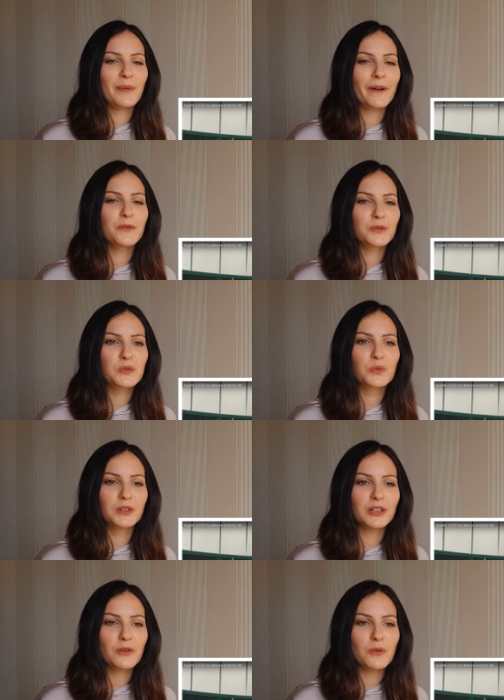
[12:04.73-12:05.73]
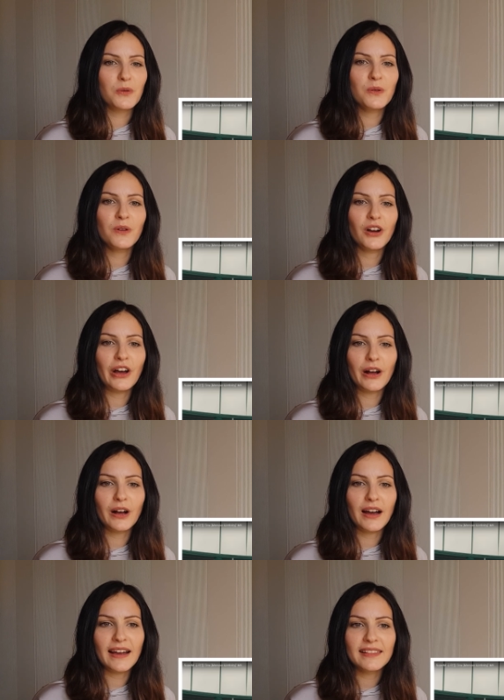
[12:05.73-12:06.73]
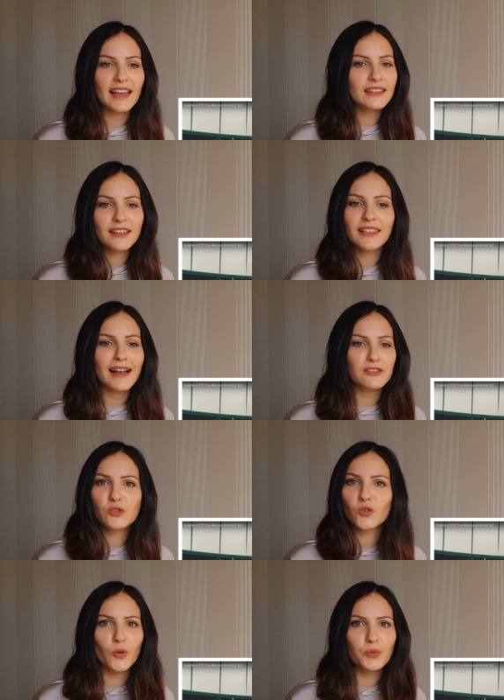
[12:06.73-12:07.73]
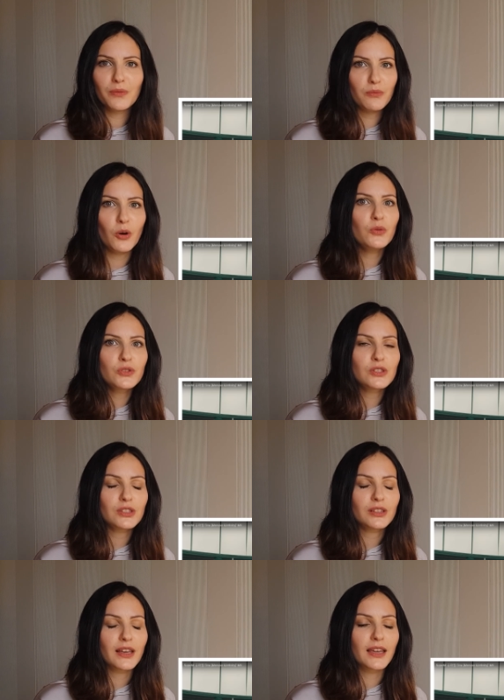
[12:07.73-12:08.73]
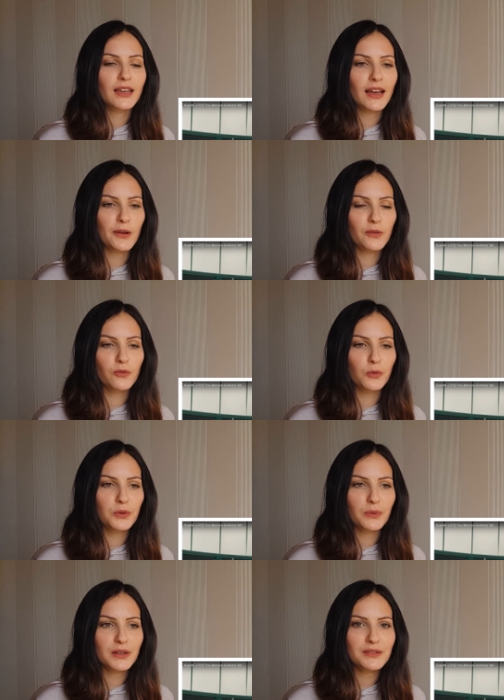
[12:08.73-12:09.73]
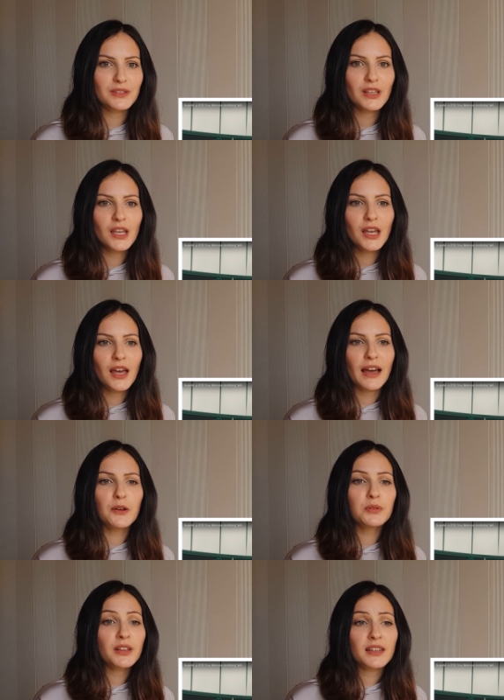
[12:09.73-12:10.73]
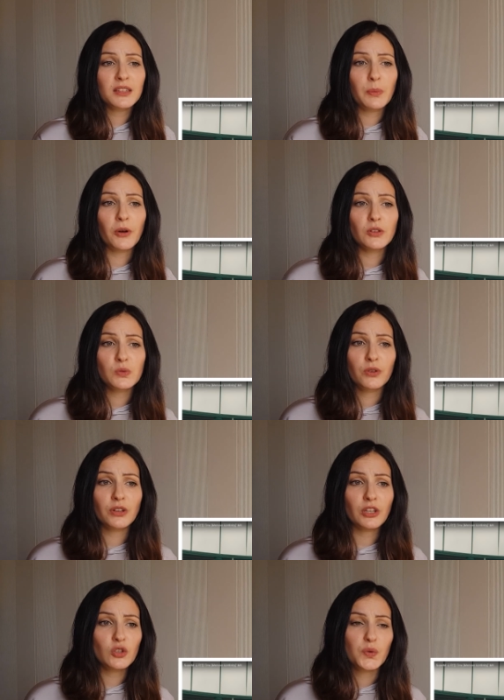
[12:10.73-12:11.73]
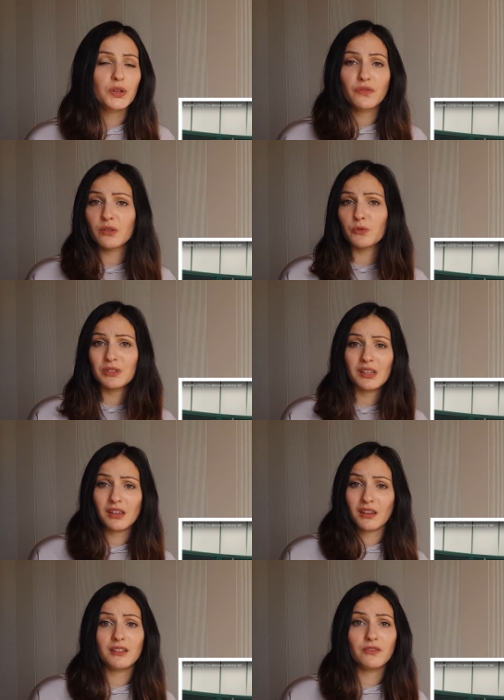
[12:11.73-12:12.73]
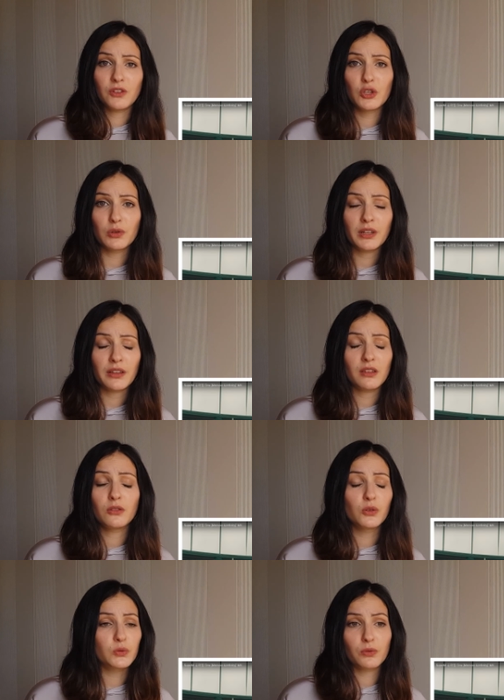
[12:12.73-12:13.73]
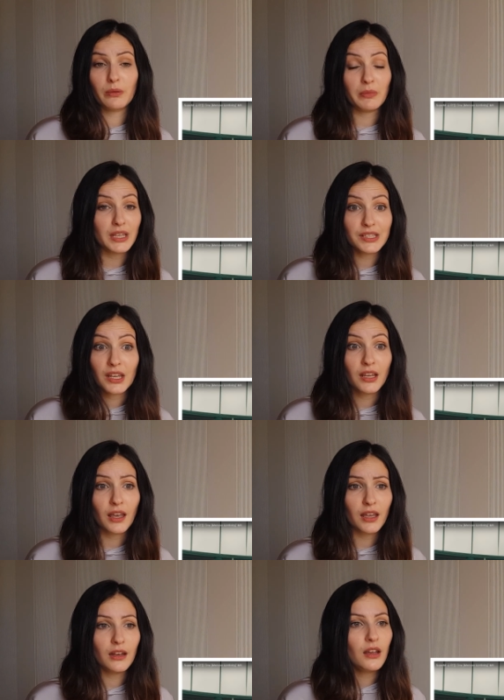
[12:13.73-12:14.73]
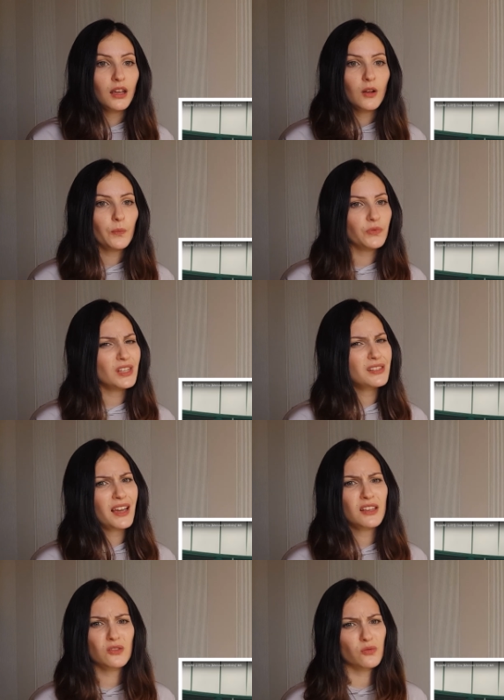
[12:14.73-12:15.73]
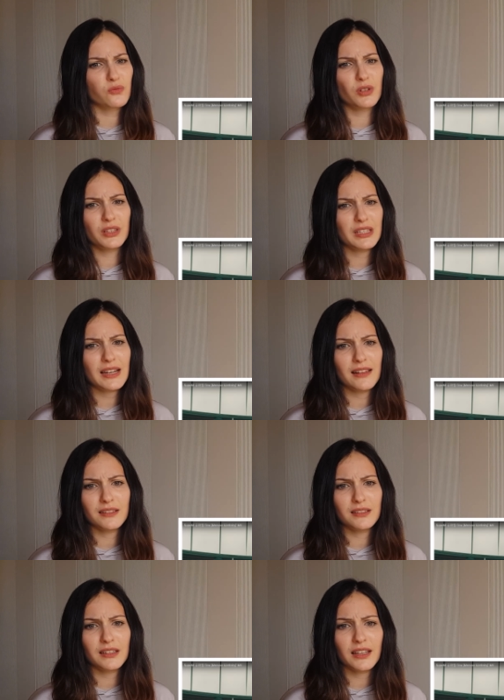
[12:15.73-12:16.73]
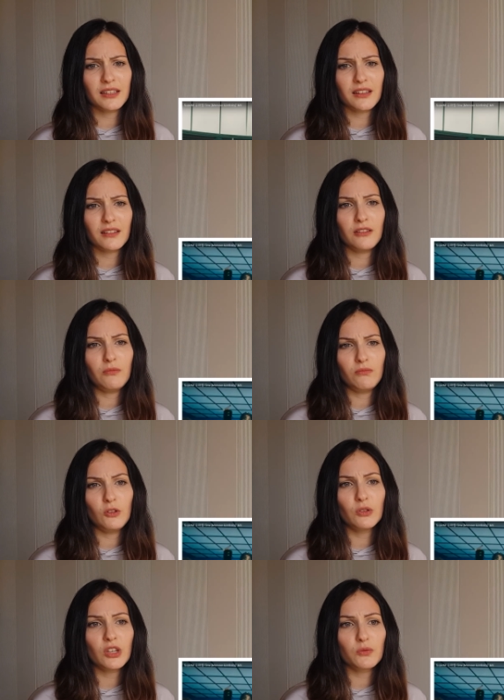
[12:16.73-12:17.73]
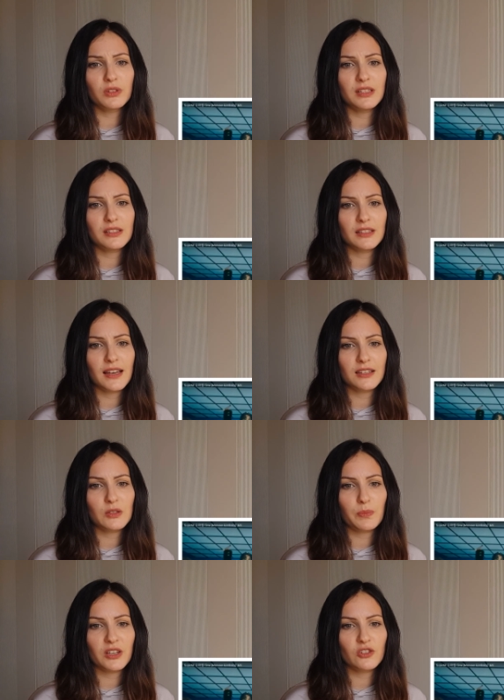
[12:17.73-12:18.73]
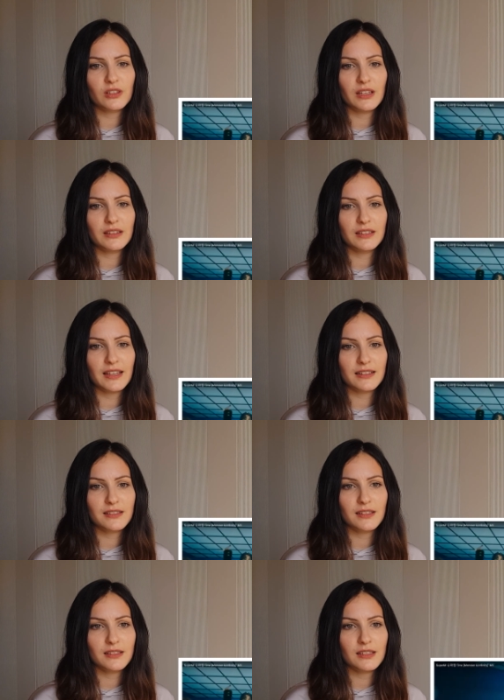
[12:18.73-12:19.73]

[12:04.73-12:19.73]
part was really cool. I like the last drop the most, like, out of all the ones. I really like the parts where each one of them was singing individually. I think those were amazing. And these guys are really talented. Like, you can really see that, especially in the dancing